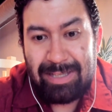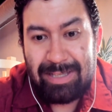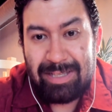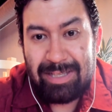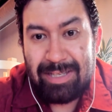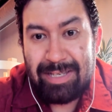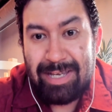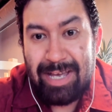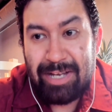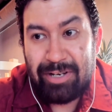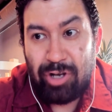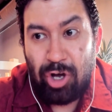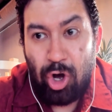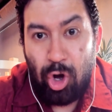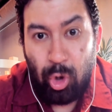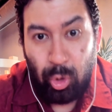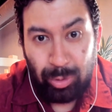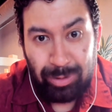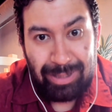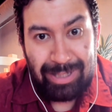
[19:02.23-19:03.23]
get
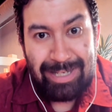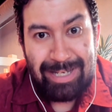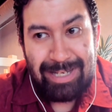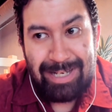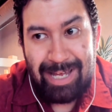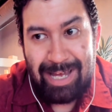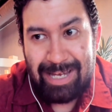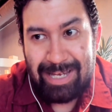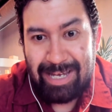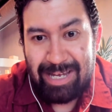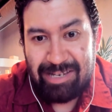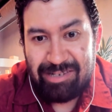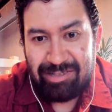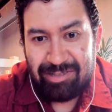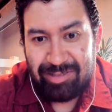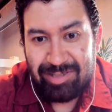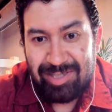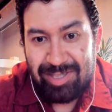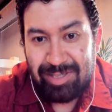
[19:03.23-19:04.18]
only an AHL